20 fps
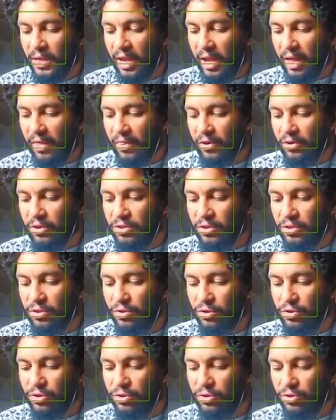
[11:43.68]
And there is
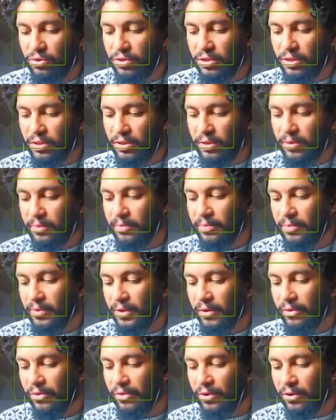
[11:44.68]
no truth in them.
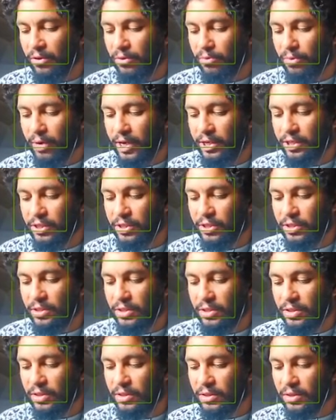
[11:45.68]
In their
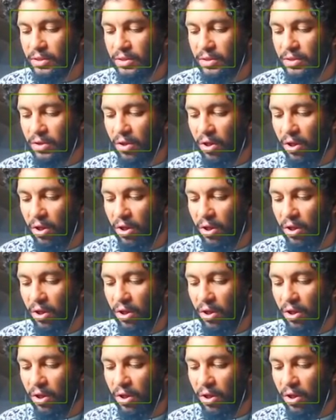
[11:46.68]
unrighteousness